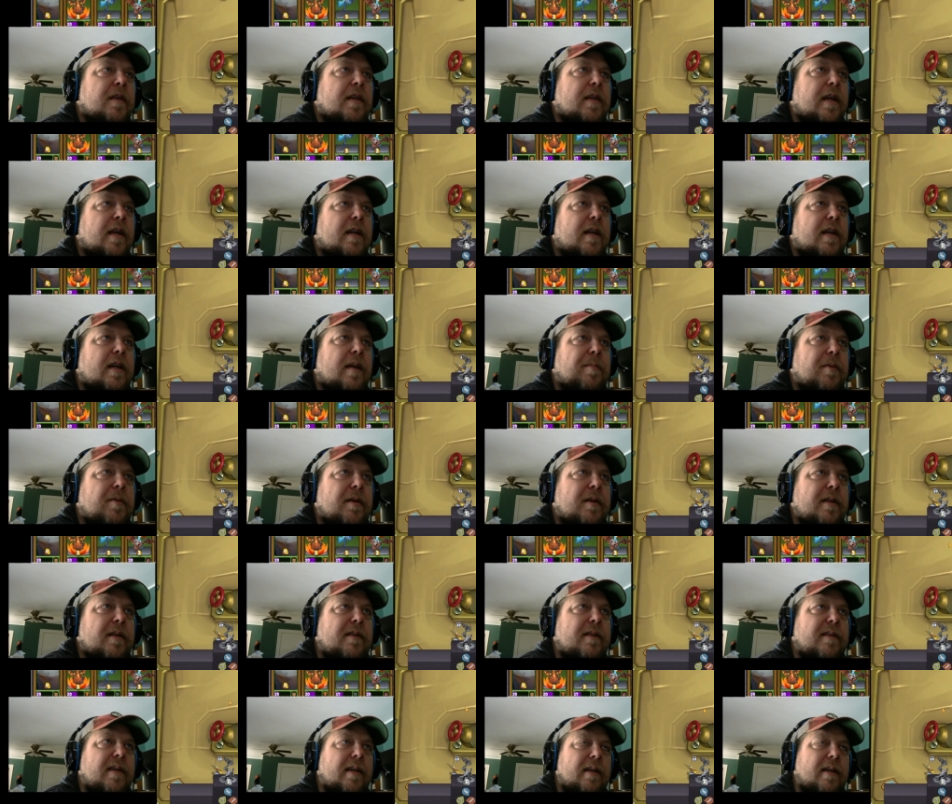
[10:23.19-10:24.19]
Got a couple
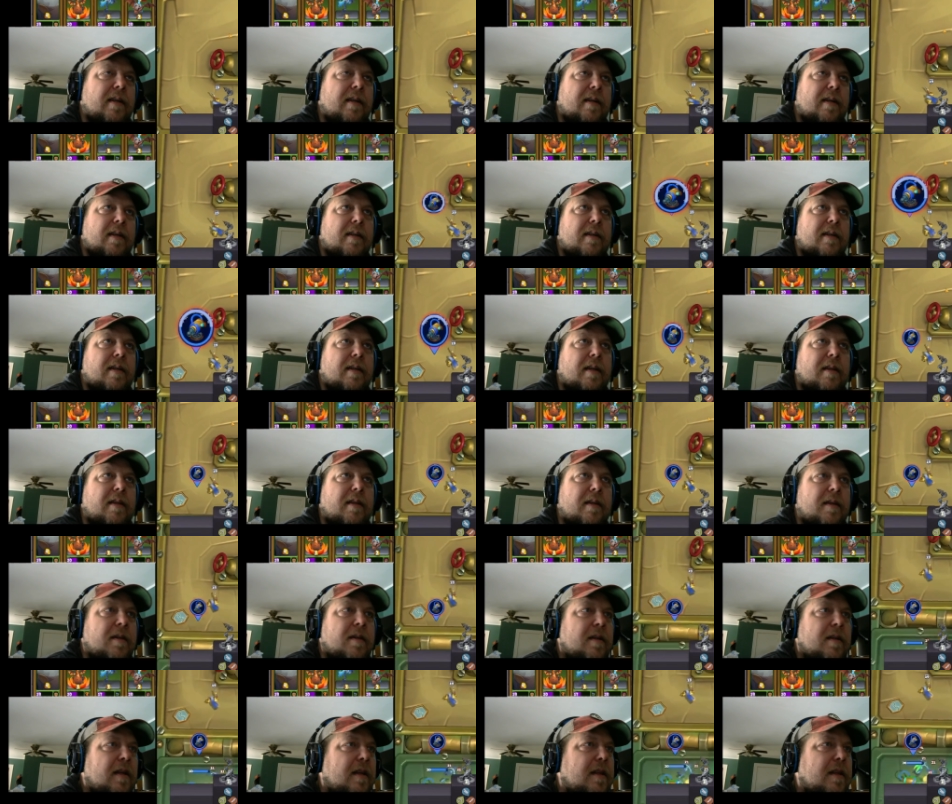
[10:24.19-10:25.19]
hits in. Nothing
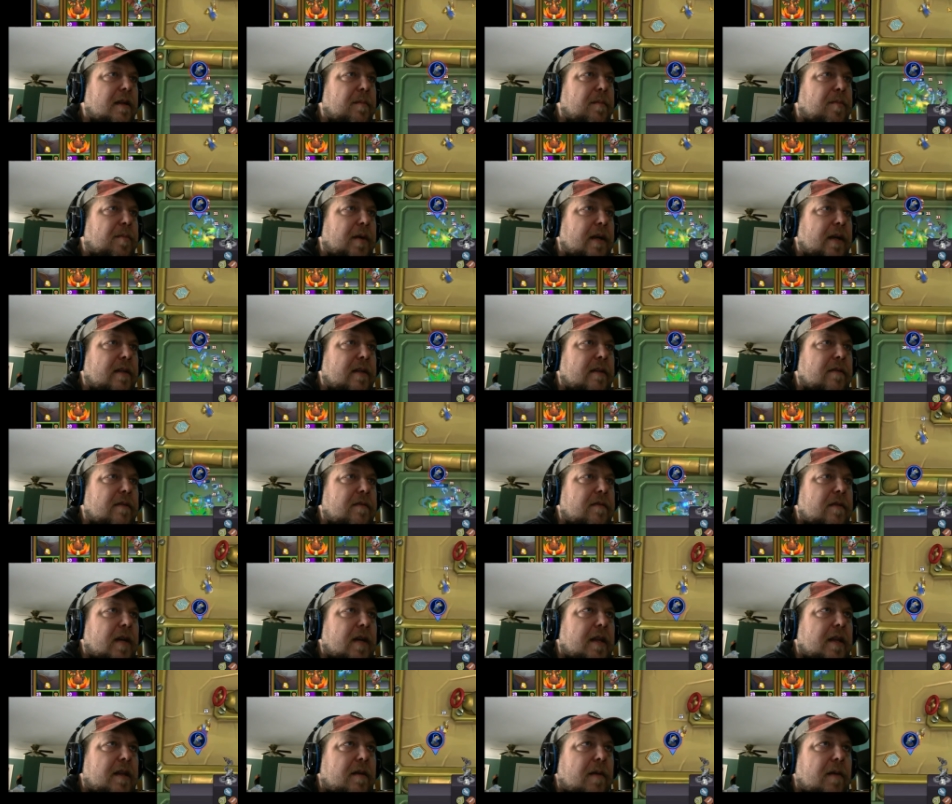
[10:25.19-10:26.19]
impressive.
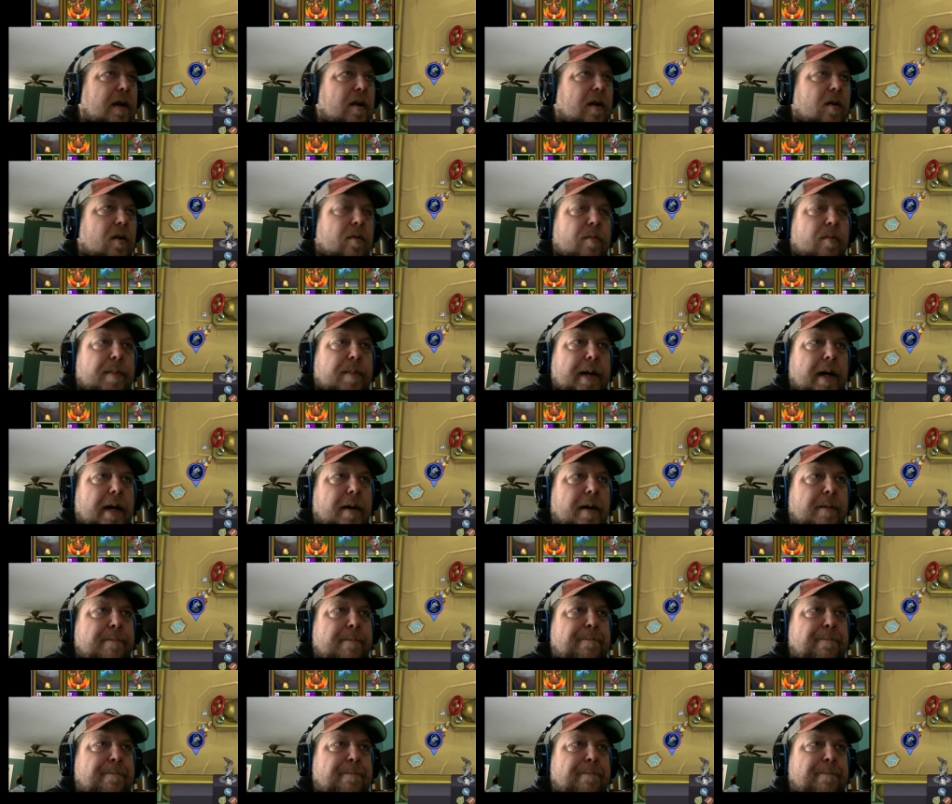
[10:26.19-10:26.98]
Nothing to write home about.